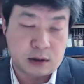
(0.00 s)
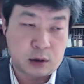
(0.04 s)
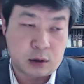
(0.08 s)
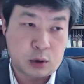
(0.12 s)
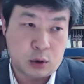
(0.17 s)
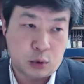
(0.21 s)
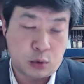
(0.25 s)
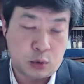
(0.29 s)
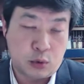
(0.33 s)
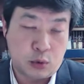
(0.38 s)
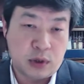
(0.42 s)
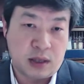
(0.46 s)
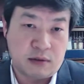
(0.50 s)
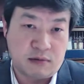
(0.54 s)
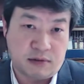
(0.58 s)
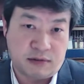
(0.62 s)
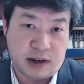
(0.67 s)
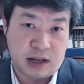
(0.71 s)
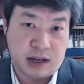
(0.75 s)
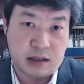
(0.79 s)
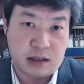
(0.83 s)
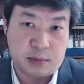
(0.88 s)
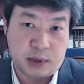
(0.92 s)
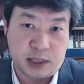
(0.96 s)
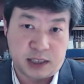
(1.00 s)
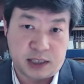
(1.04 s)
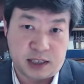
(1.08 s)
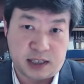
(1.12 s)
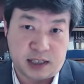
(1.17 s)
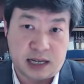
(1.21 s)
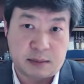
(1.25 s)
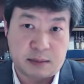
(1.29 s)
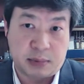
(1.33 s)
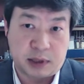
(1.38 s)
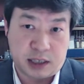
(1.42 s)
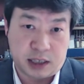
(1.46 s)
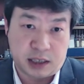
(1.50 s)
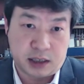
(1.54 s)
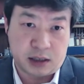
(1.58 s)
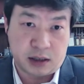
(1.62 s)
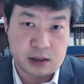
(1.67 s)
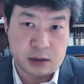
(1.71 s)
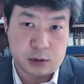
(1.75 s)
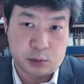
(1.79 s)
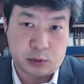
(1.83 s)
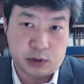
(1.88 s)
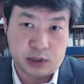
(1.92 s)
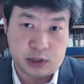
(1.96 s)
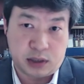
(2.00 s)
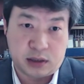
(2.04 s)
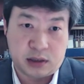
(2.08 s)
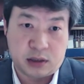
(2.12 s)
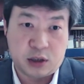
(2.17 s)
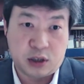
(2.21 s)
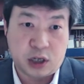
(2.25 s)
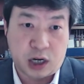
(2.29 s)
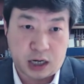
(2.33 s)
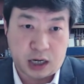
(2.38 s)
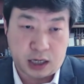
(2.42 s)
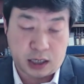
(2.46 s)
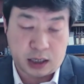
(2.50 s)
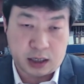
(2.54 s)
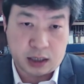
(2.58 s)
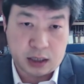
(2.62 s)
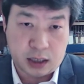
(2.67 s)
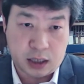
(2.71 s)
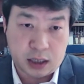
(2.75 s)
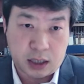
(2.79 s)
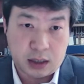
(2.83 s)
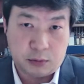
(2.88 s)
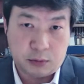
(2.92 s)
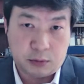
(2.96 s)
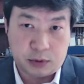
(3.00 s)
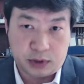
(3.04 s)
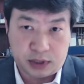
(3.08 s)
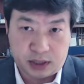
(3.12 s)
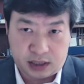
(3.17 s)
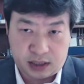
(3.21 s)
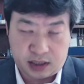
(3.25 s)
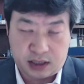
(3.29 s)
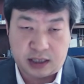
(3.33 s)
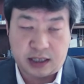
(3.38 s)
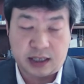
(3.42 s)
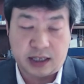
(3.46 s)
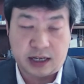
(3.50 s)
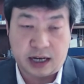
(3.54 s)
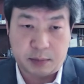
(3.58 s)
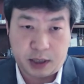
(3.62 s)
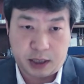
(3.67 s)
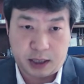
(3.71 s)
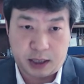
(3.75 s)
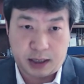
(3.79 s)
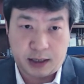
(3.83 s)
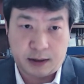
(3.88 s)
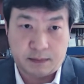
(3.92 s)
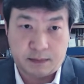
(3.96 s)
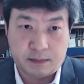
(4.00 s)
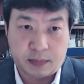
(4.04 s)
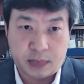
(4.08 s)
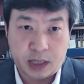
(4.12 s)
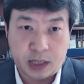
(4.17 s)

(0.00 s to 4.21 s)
who can file PCT applications with China, with CNIPA.